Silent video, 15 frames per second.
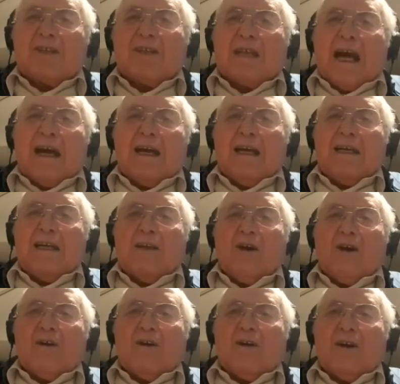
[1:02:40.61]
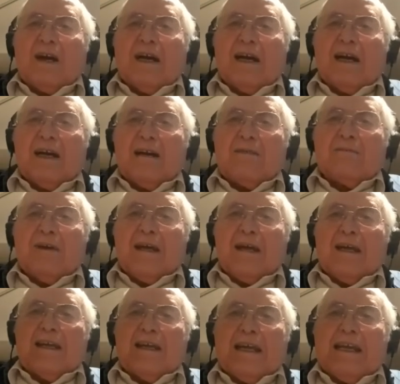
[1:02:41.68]
You know,
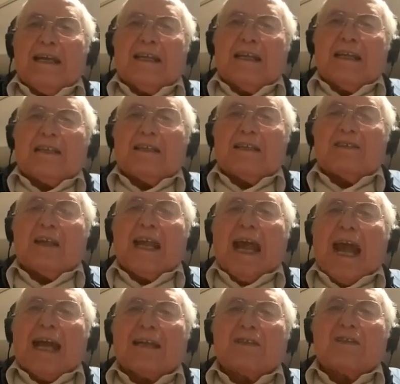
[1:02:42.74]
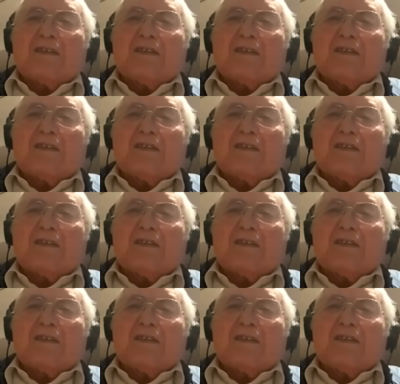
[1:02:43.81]
it reacts